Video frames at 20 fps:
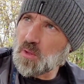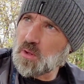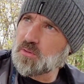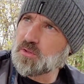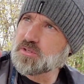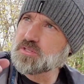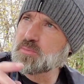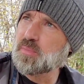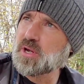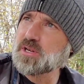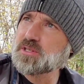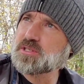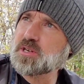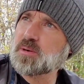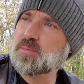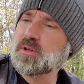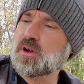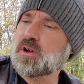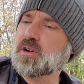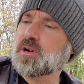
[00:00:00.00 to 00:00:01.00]
There's a bench
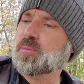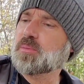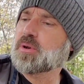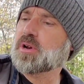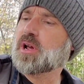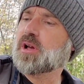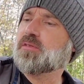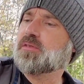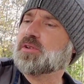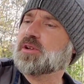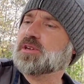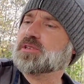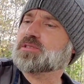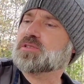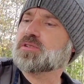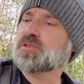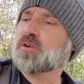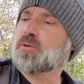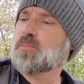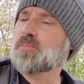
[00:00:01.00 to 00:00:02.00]
up there, and I'm gonna have a nice
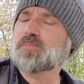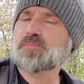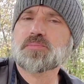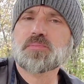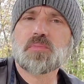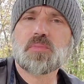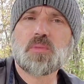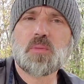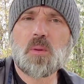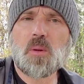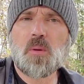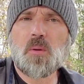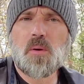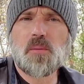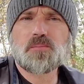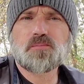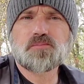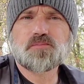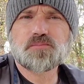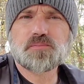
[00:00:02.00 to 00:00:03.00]
little
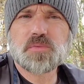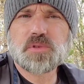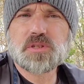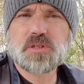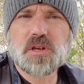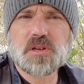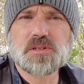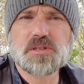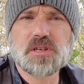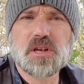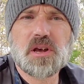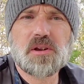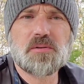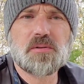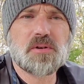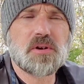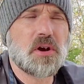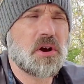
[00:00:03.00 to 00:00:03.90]
sunset